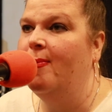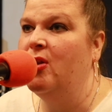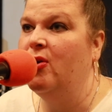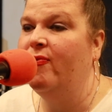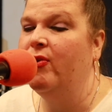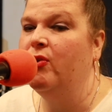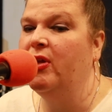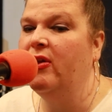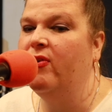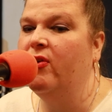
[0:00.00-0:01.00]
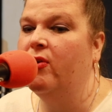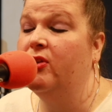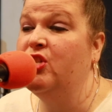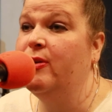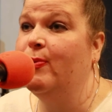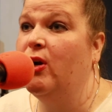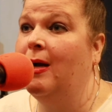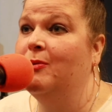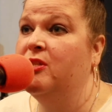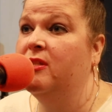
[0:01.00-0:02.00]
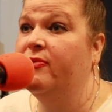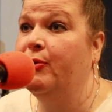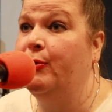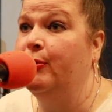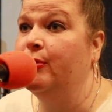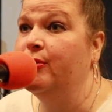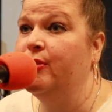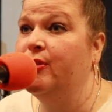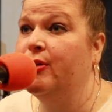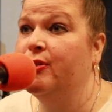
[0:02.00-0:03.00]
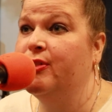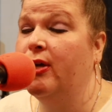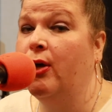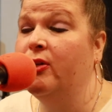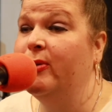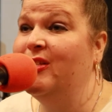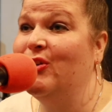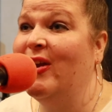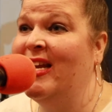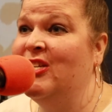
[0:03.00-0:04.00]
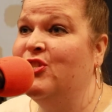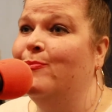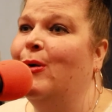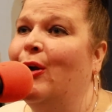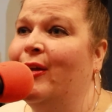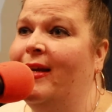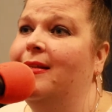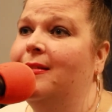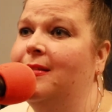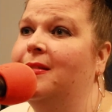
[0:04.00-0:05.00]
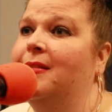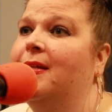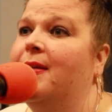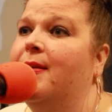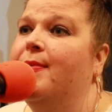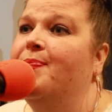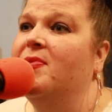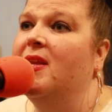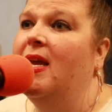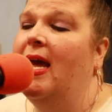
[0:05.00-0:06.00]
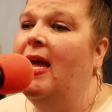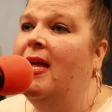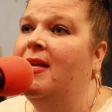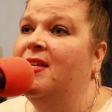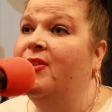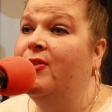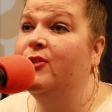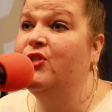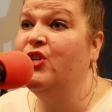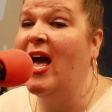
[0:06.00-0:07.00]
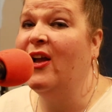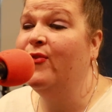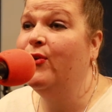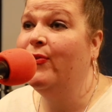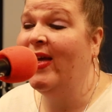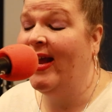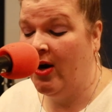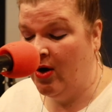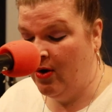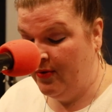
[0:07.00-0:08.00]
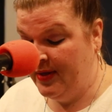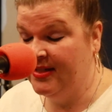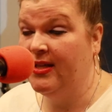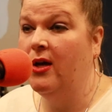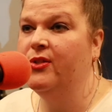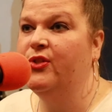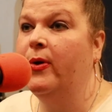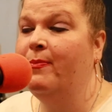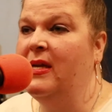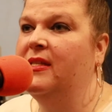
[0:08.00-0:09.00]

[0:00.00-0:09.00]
If you're looking for cheaper options for noodles, there's always your Asian markets. And there's jackfruit there. That's also a meat substitute.